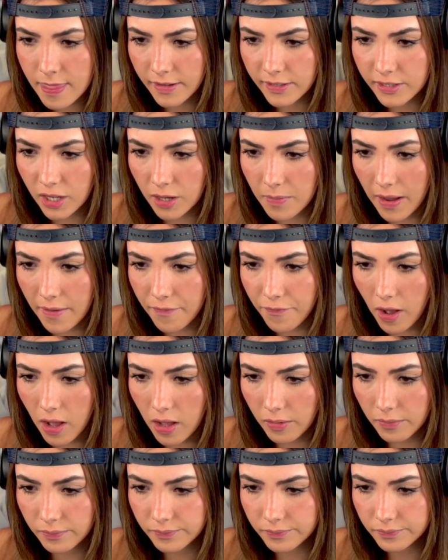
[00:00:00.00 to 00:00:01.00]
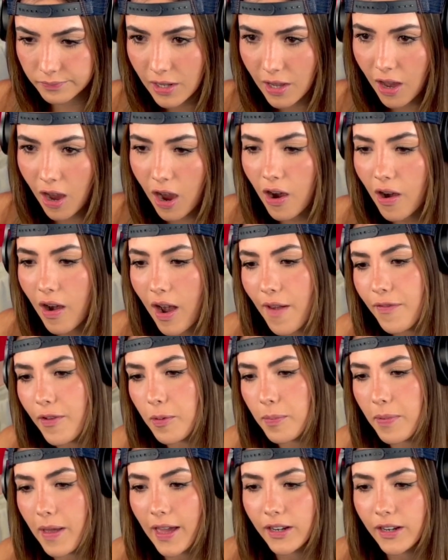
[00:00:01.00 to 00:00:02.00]
It's not my fault. Oh, I
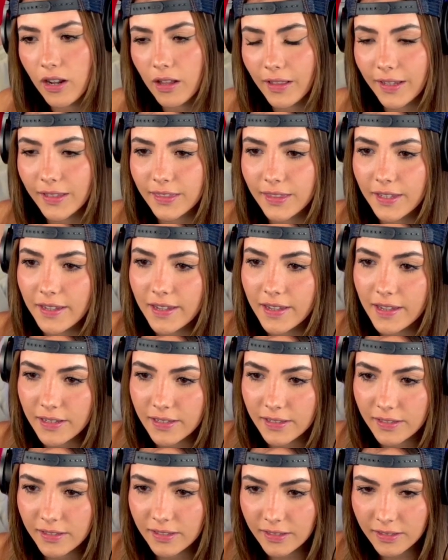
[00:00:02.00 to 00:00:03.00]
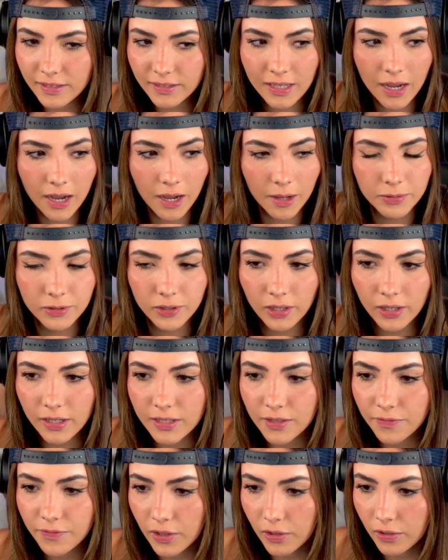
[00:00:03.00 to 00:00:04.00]
feel bad. Not like this. Now I'm
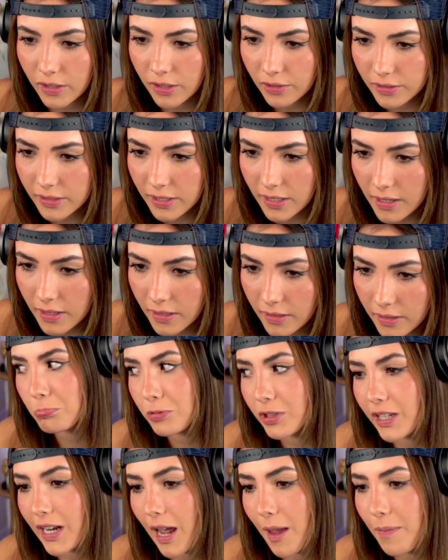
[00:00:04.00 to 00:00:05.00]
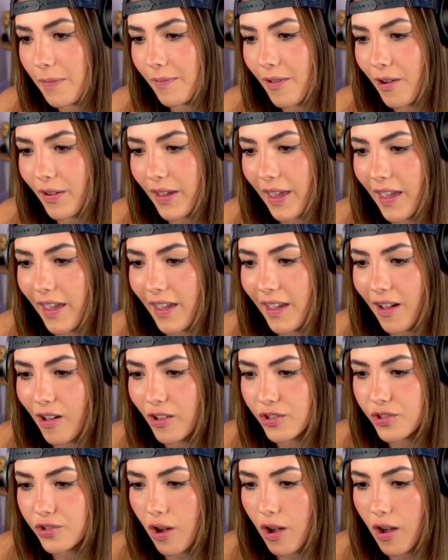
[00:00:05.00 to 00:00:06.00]
starting to feel guilty. Should I? Okay,
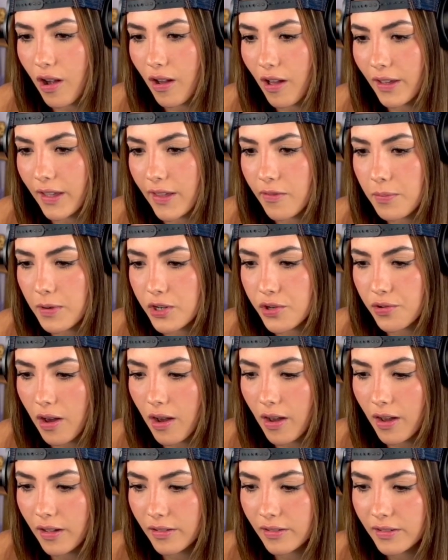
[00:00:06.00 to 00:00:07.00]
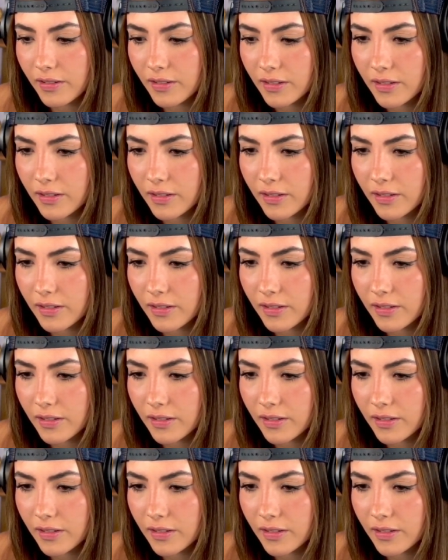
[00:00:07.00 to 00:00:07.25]
I'll draw. I'll give him a draw.